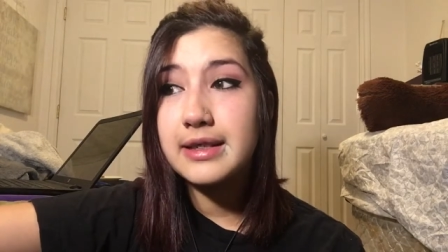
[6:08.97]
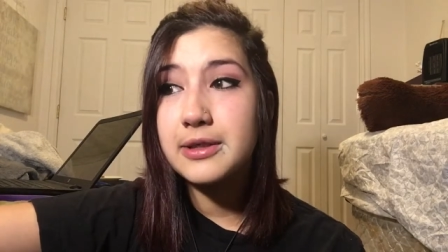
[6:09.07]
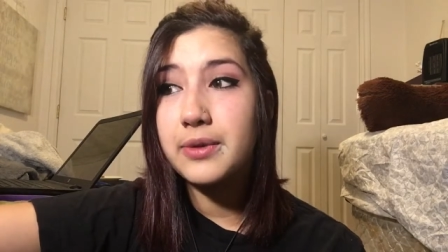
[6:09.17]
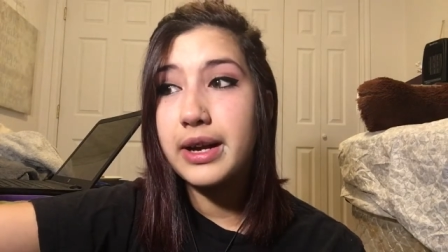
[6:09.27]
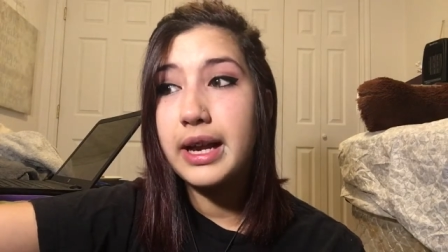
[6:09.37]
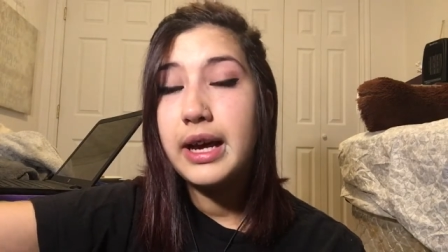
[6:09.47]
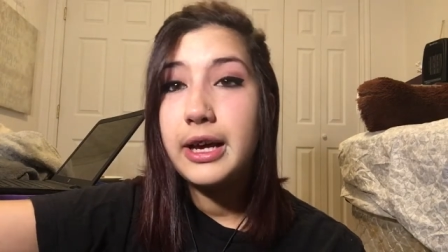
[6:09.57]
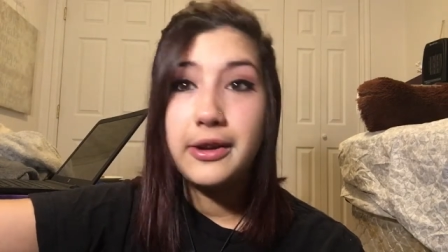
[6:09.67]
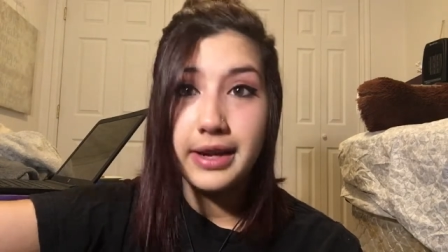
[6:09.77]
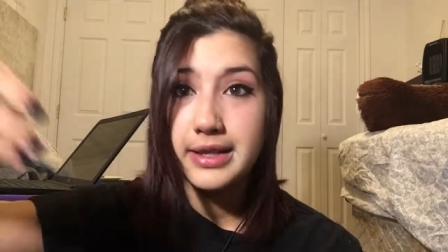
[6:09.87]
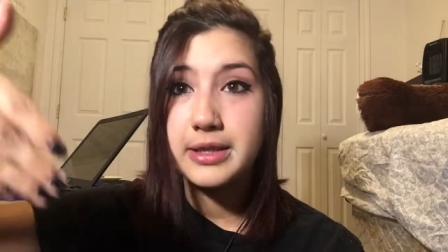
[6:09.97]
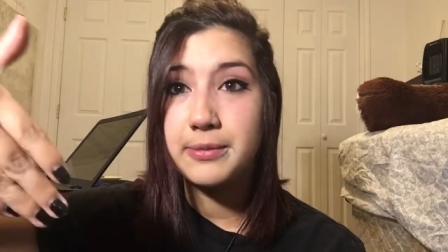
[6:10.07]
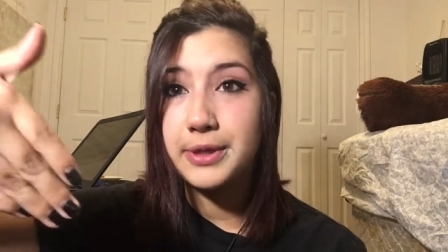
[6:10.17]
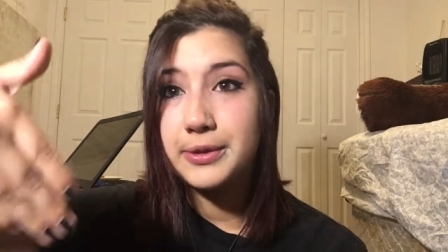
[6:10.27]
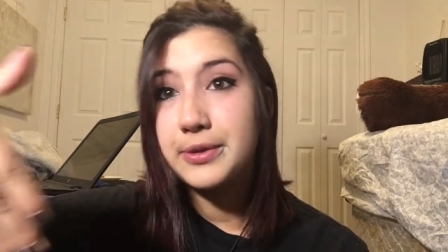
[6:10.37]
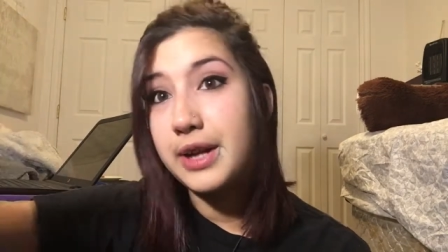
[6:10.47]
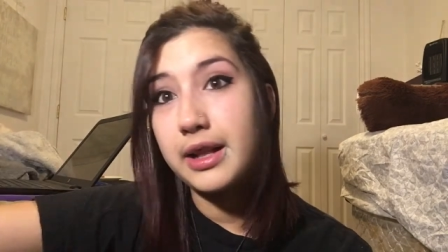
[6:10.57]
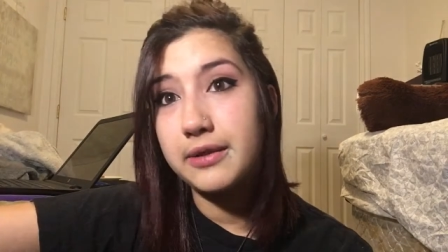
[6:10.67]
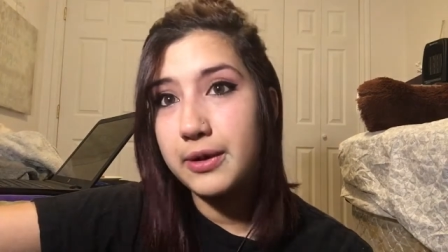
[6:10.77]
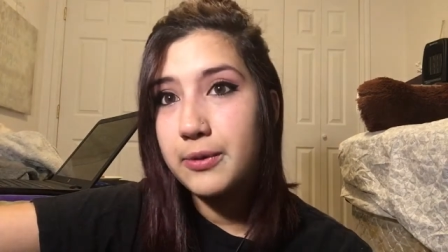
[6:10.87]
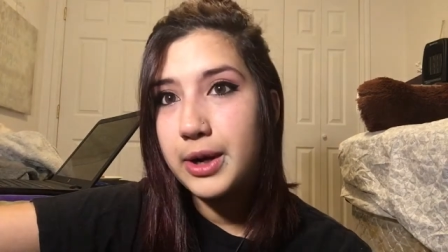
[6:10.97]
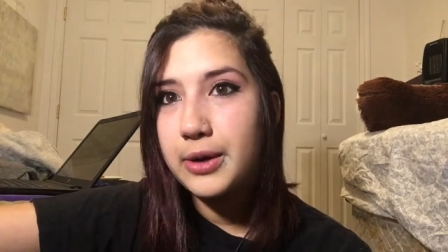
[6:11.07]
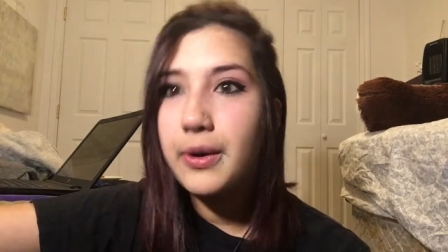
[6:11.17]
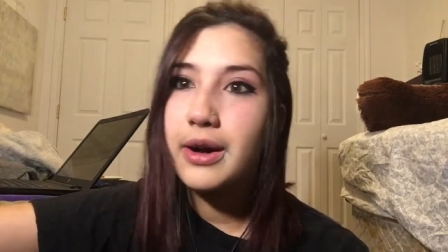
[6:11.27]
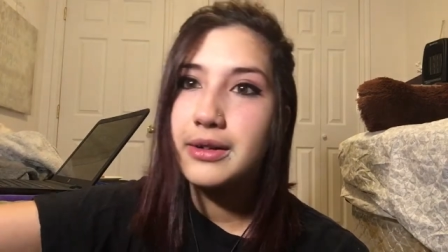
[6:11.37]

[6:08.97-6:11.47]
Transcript: that's when you date someone who's not living where you are.